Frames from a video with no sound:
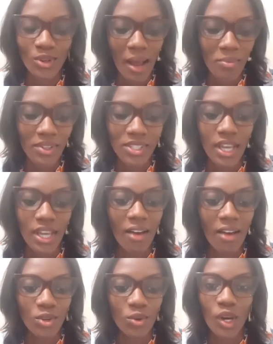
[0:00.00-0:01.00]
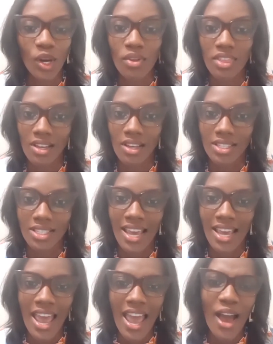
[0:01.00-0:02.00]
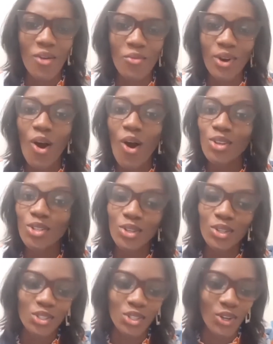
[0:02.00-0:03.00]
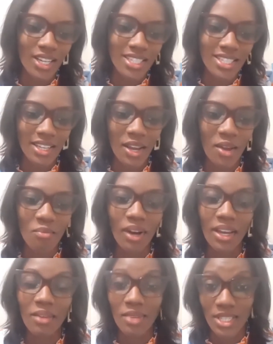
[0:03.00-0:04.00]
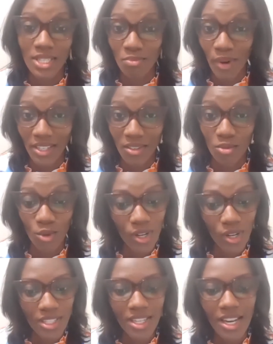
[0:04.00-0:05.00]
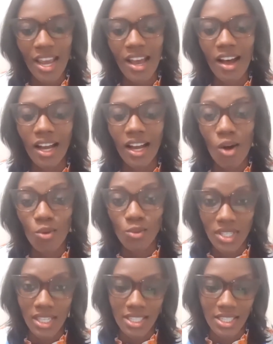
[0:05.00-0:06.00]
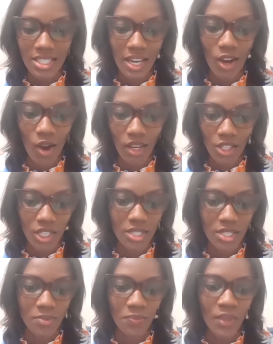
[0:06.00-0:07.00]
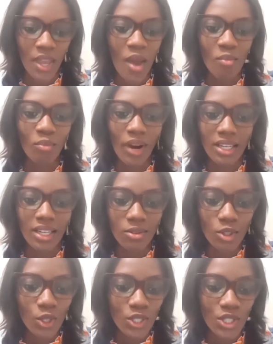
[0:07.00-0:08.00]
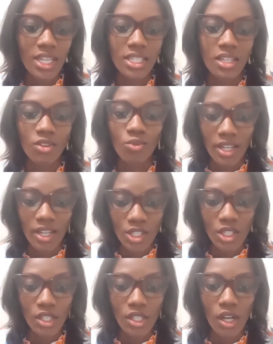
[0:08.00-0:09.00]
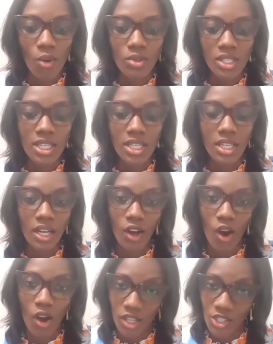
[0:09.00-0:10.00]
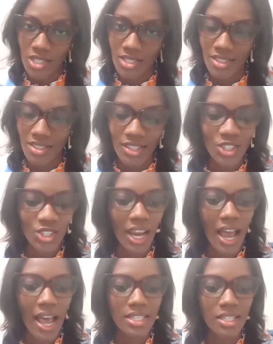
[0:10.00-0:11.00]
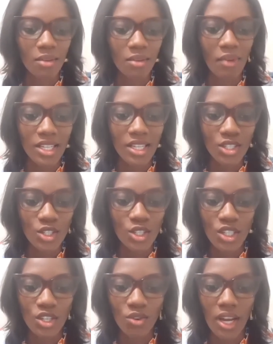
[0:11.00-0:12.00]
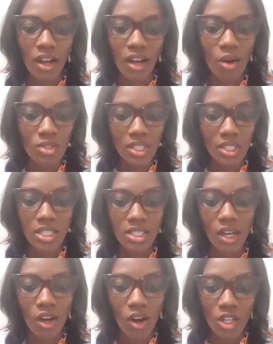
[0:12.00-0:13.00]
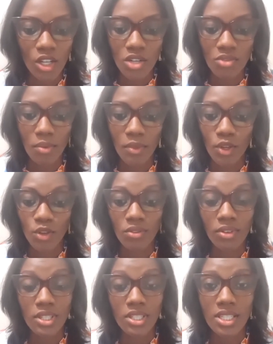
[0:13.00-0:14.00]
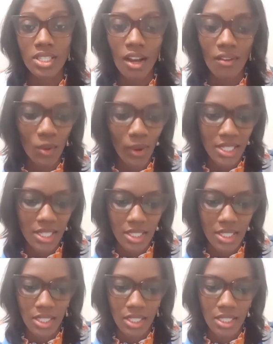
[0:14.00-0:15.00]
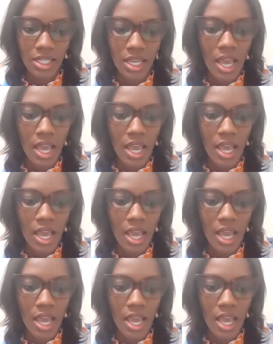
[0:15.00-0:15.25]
happy to have you here with us. And we're also joined tonight by Mrs. Brenda Roach, a counseling psychologist. Brenda Roach is a registered counseling psychologist. She has a master's degree in counseling psychology from the University of the West Indies,